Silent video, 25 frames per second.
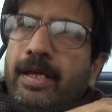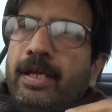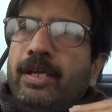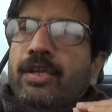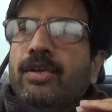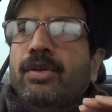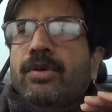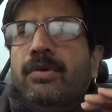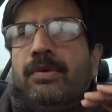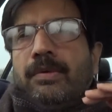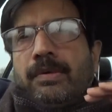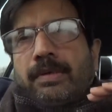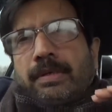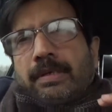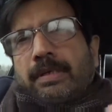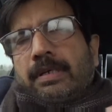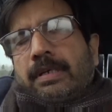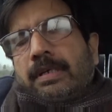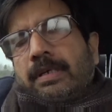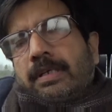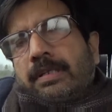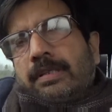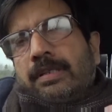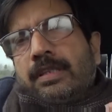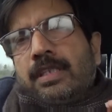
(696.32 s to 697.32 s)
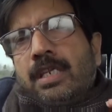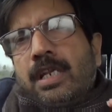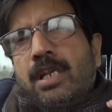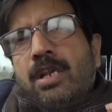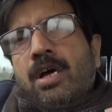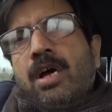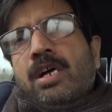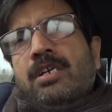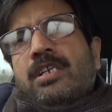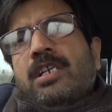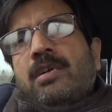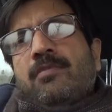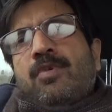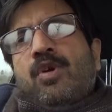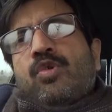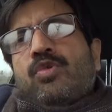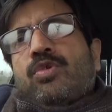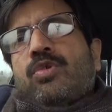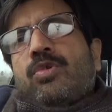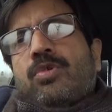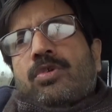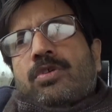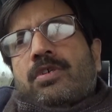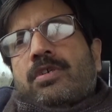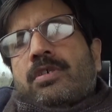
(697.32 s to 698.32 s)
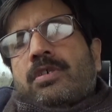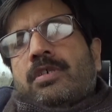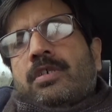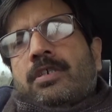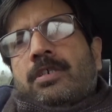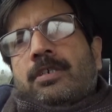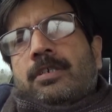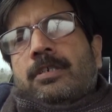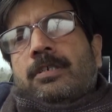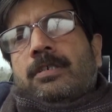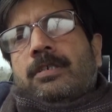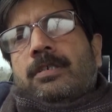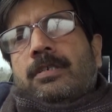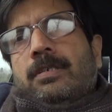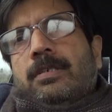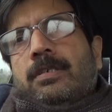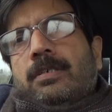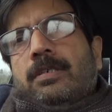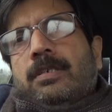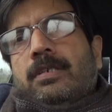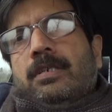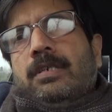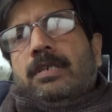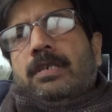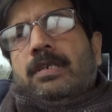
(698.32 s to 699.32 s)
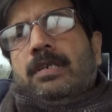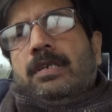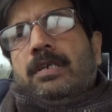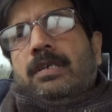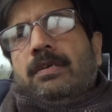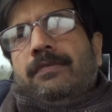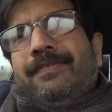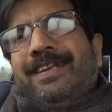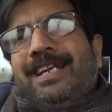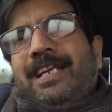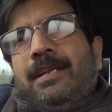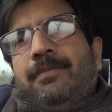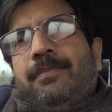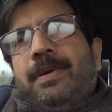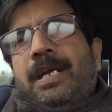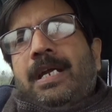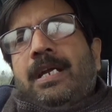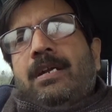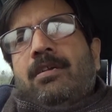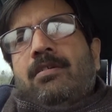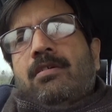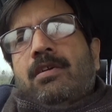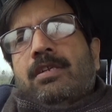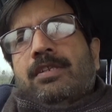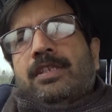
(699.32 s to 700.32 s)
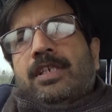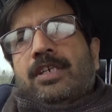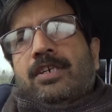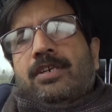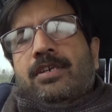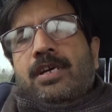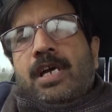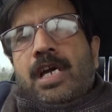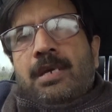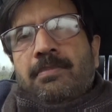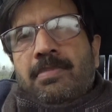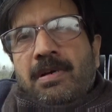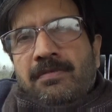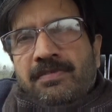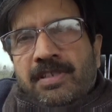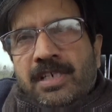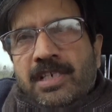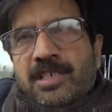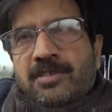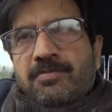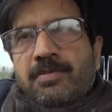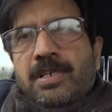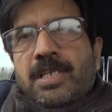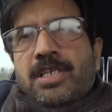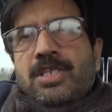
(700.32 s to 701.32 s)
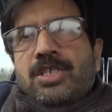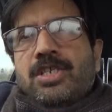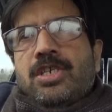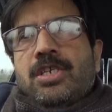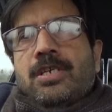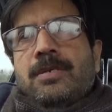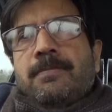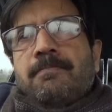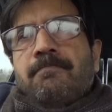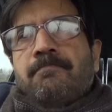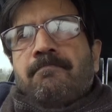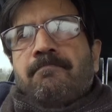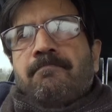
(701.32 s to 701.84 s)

you know the long term outlook uh, will depend on the type of the dysplasia